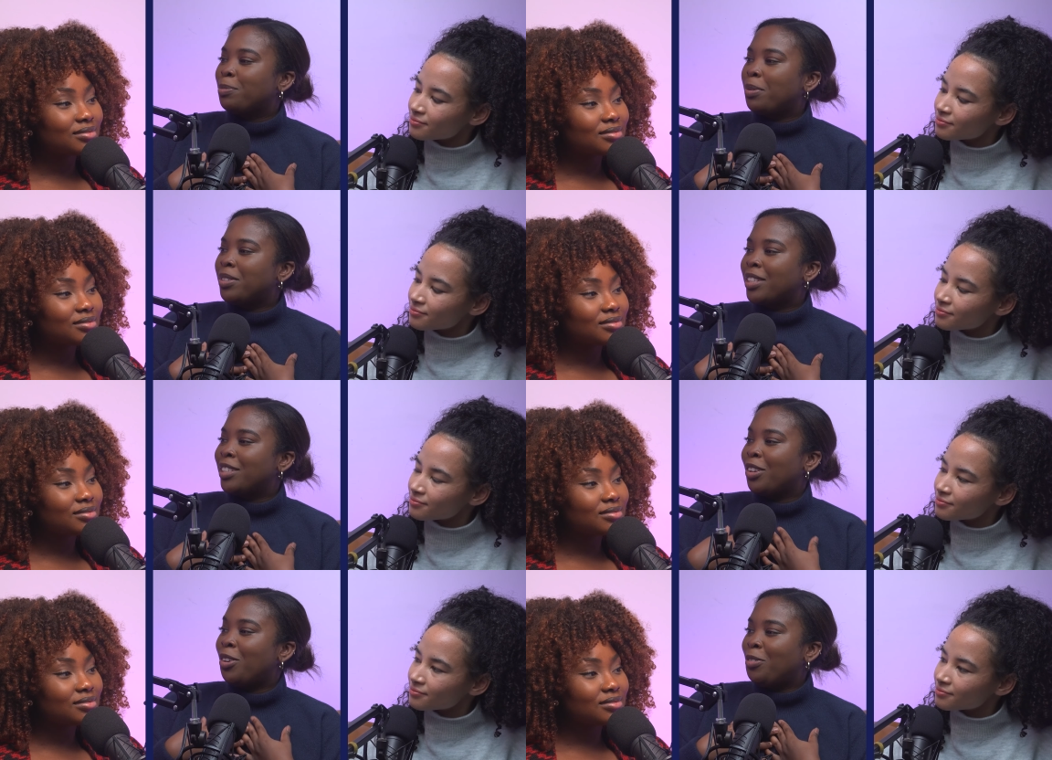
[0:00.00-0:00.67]
Speaker 1: response
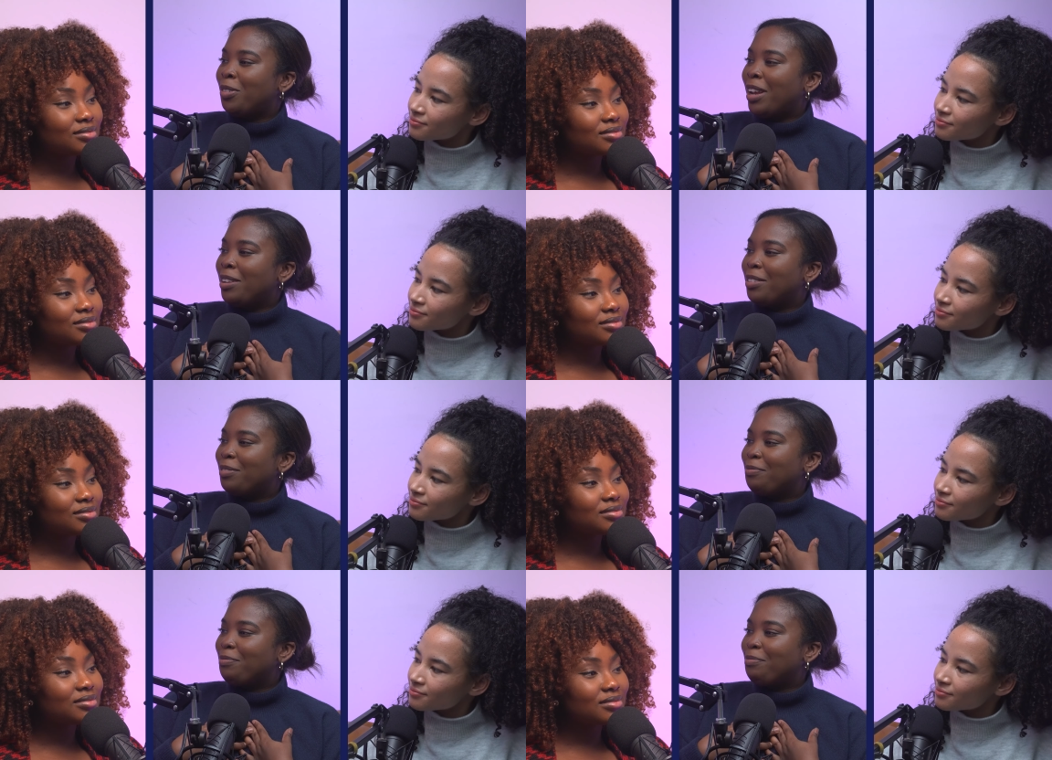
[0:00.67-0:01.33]
is, oh, like
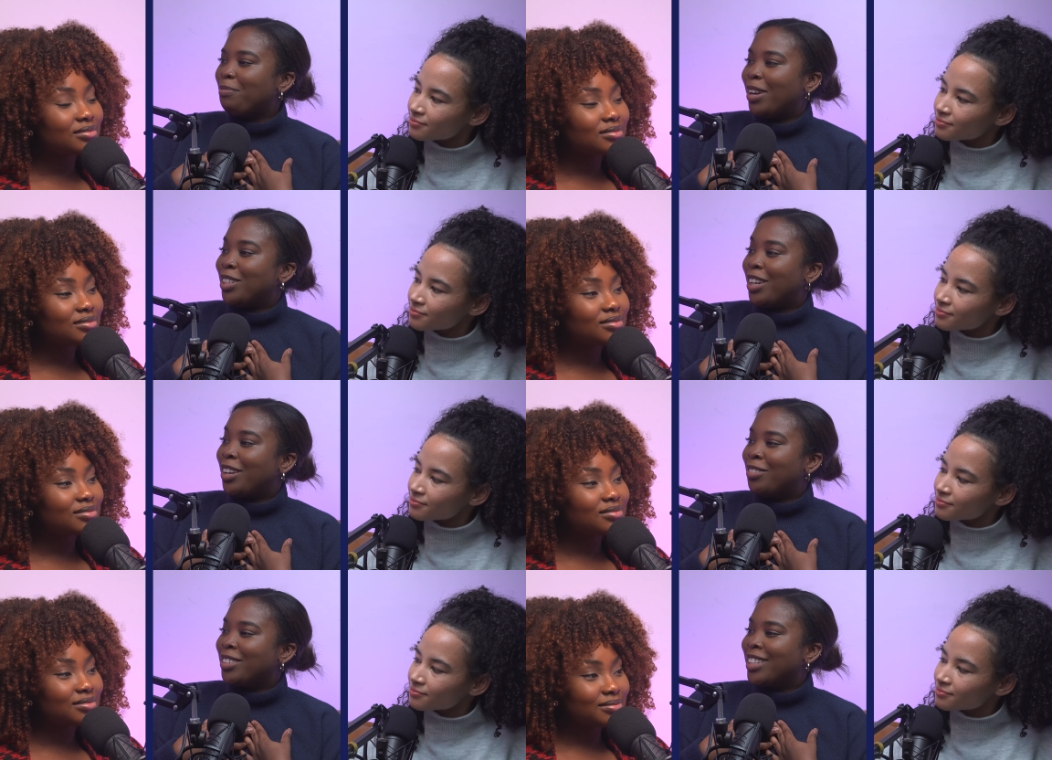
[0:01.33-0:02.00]
my
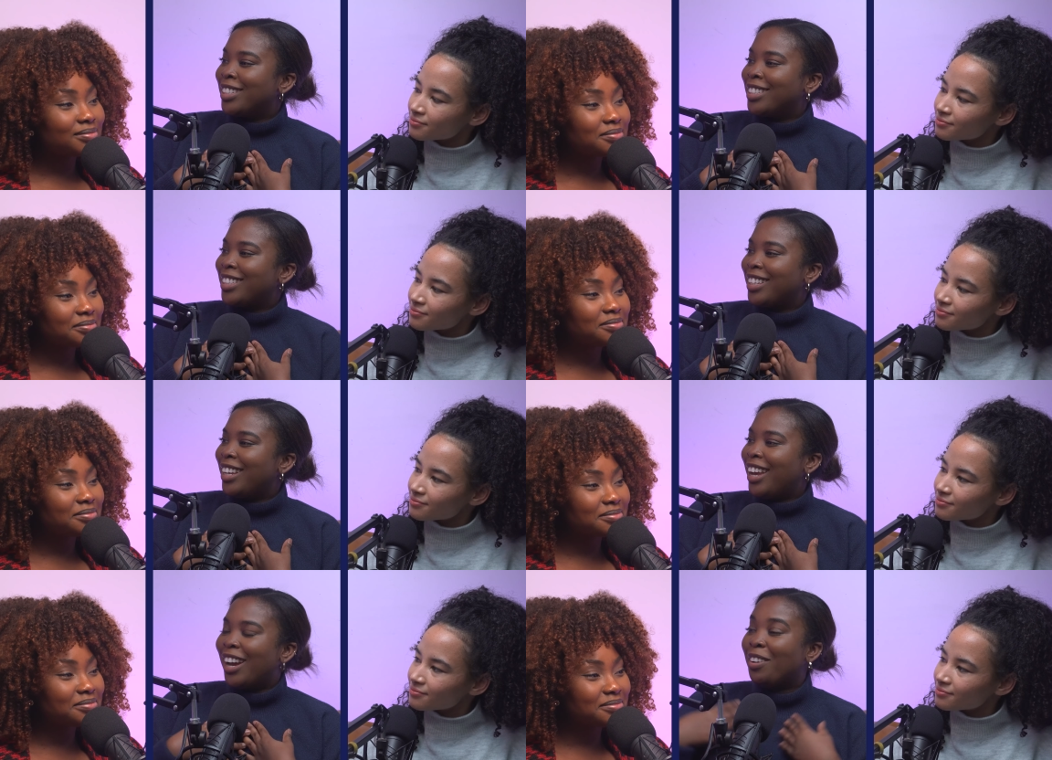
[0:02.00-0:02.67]
child is
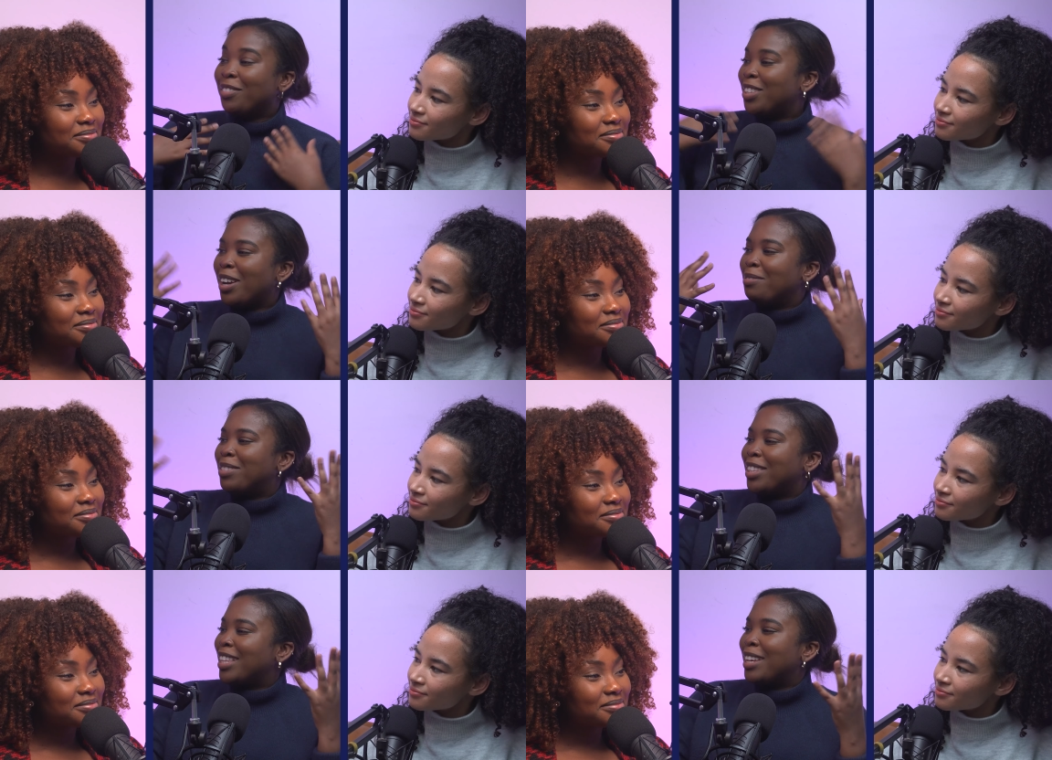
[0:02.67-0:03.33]
I don't have
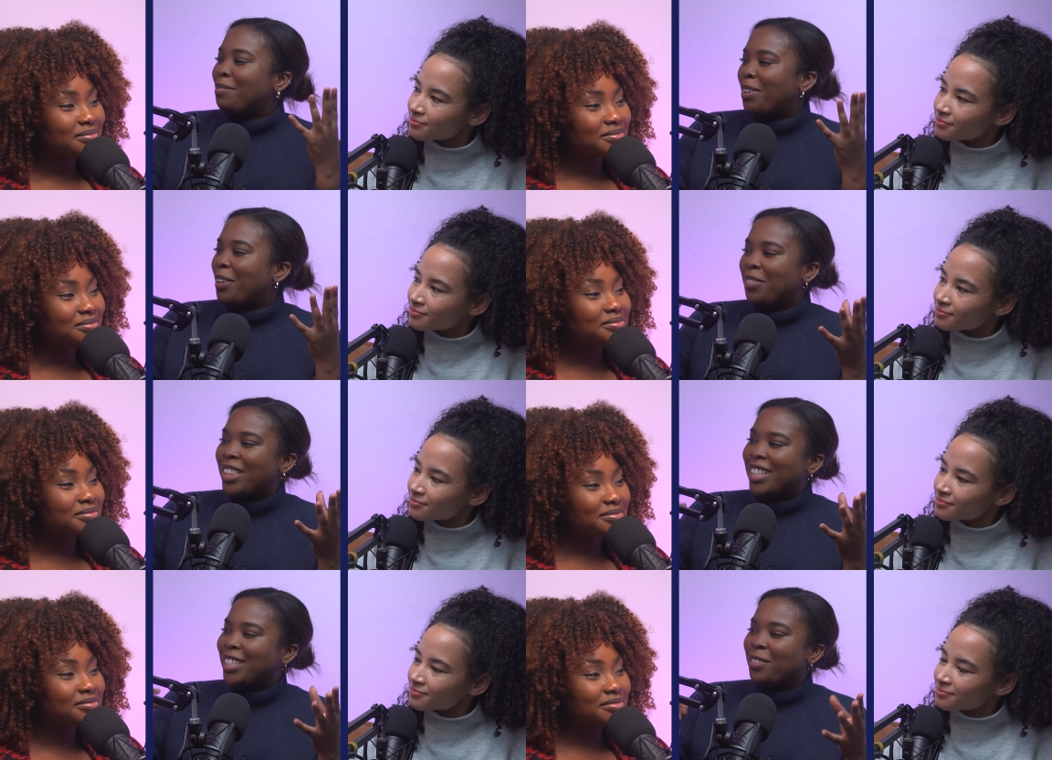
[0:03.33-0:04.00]
time to think about
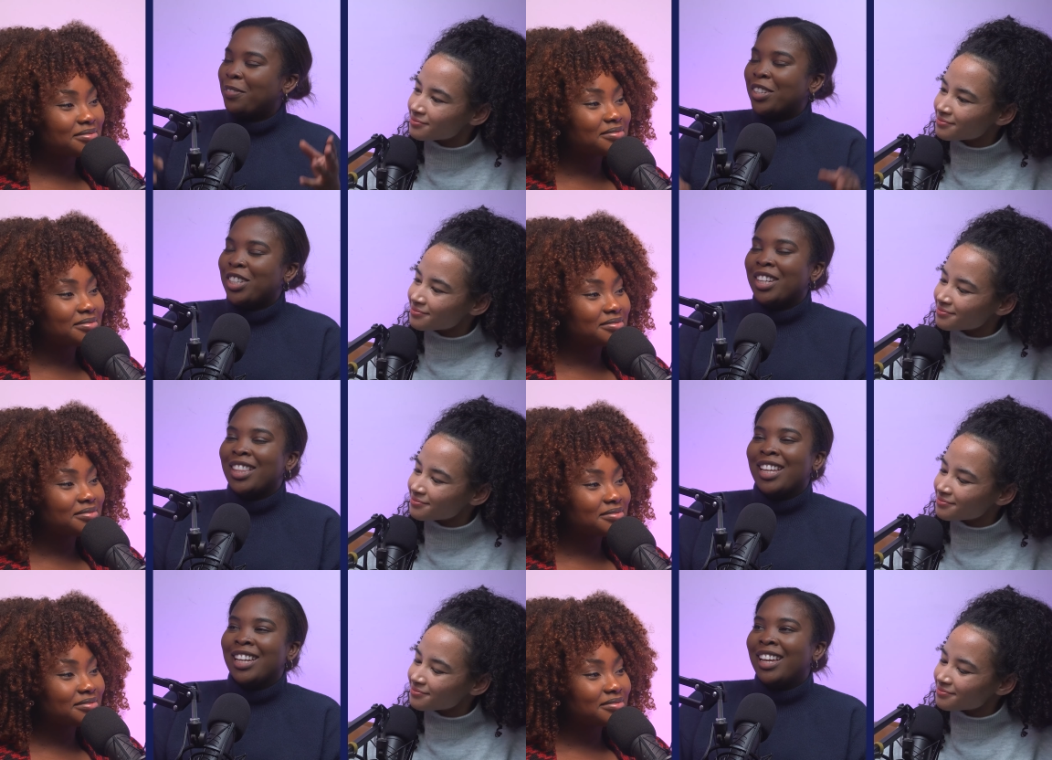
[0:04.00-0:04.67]
if this is a
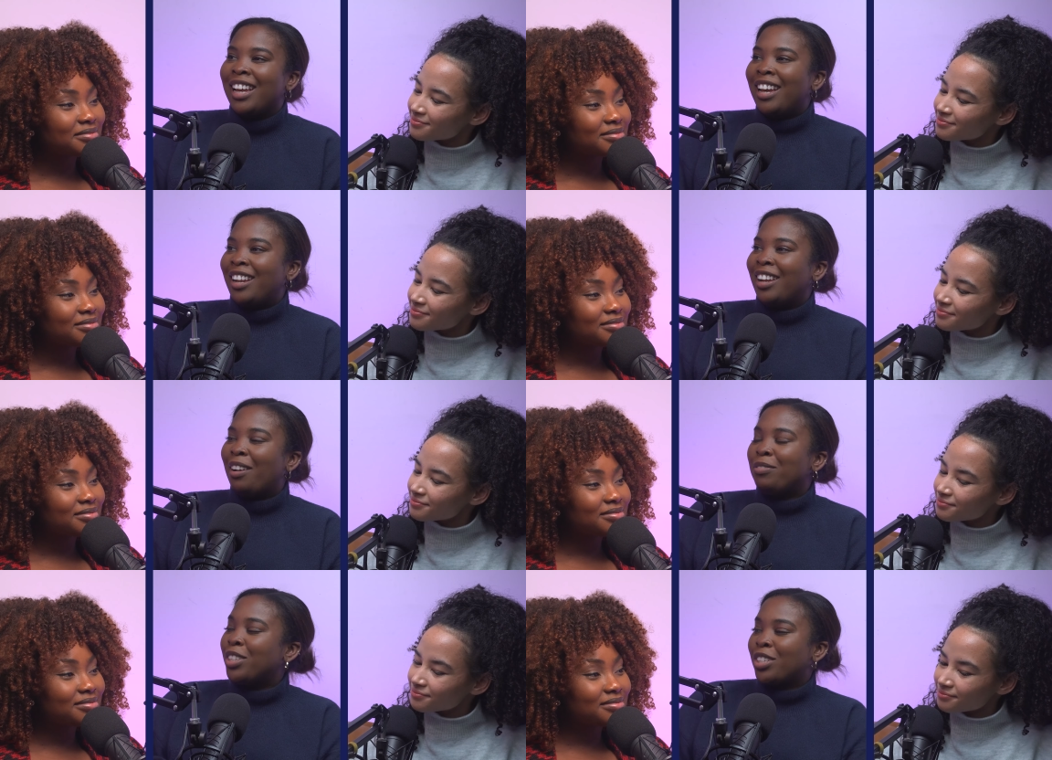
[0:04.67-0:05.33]
phishing thing.
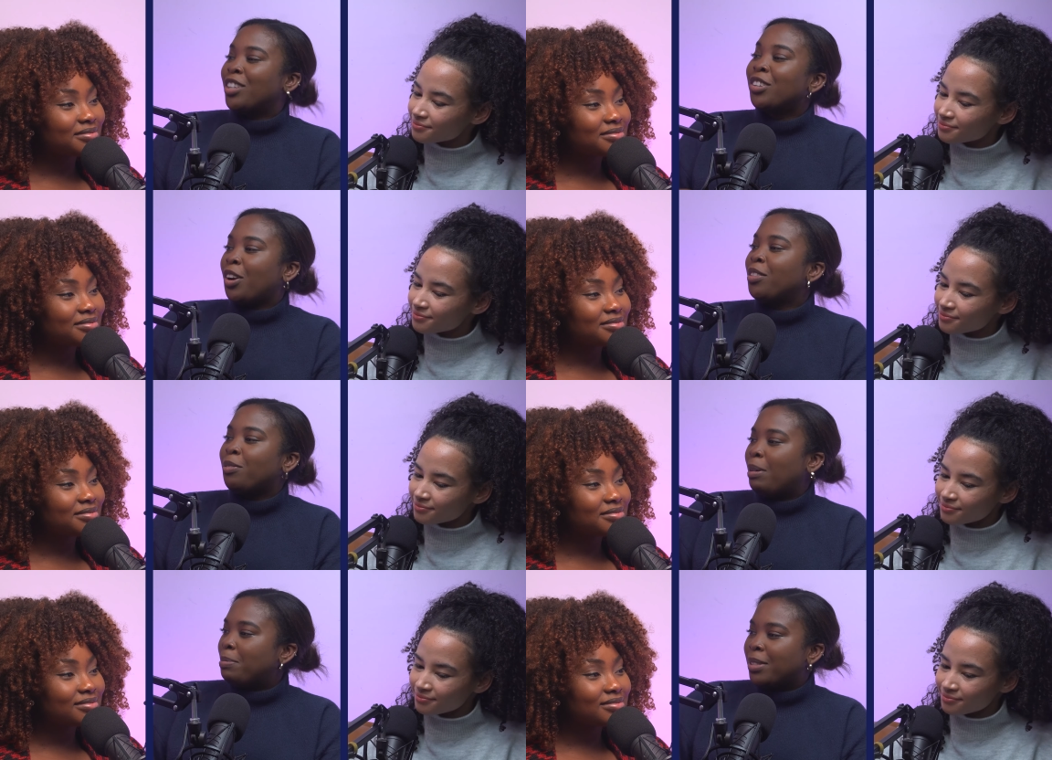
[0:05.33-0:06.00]
Like I'm just gonna go on
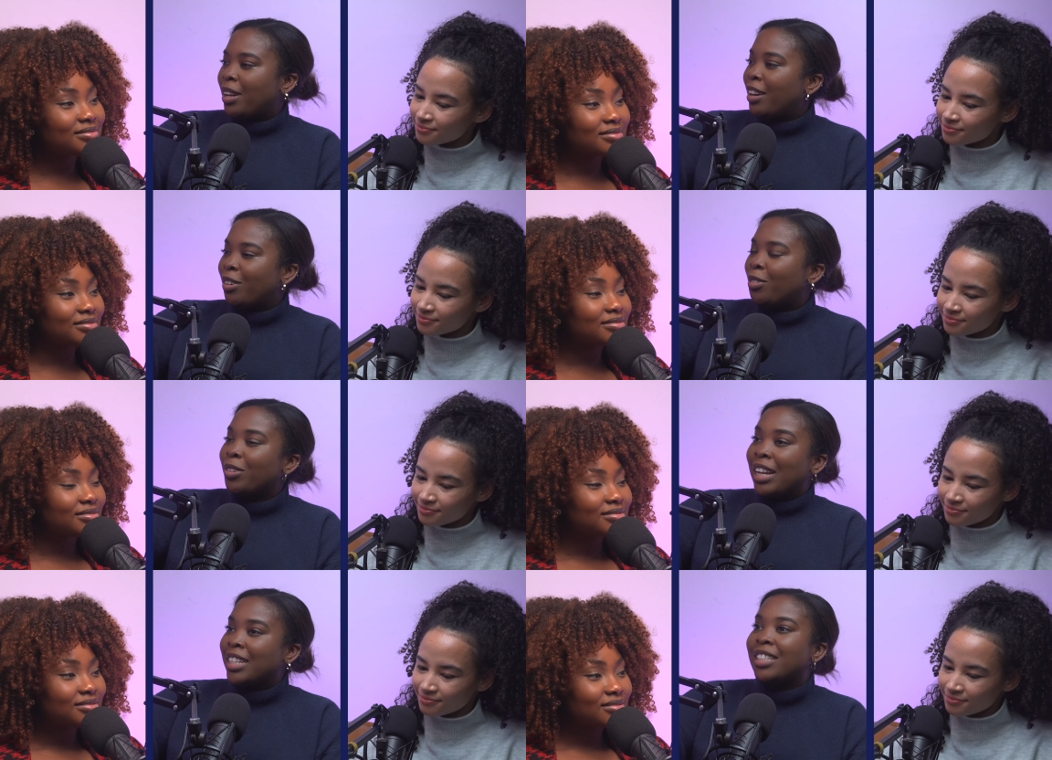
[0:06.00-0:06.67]
the website
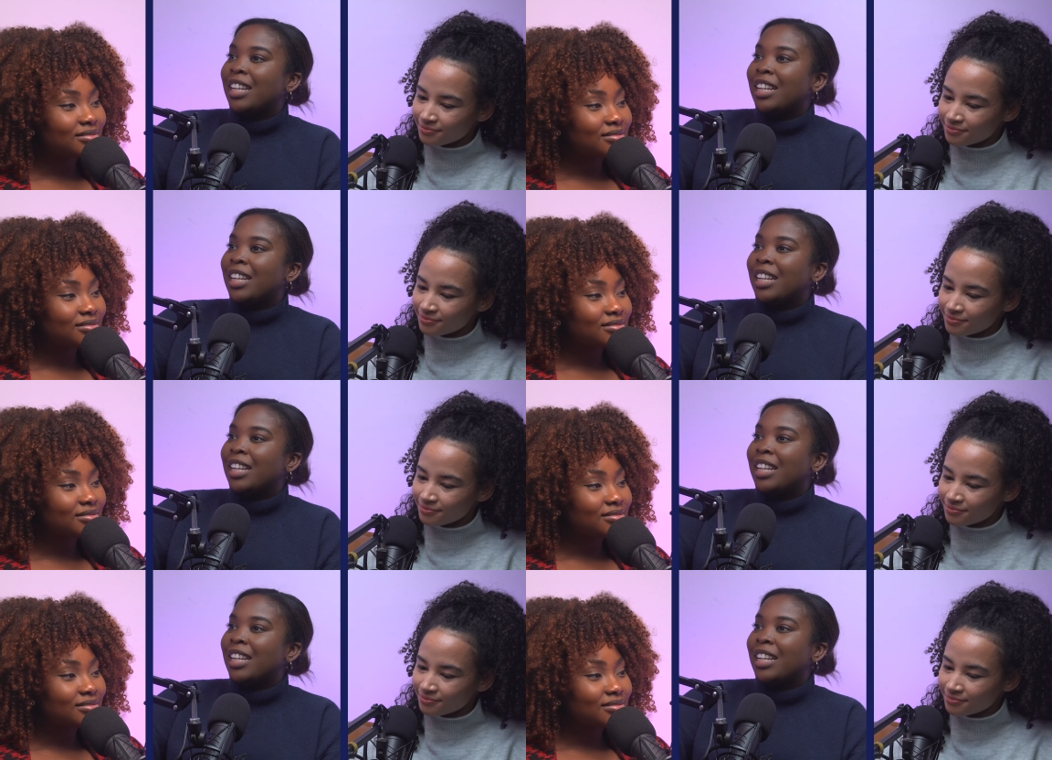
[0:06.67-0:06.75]
or like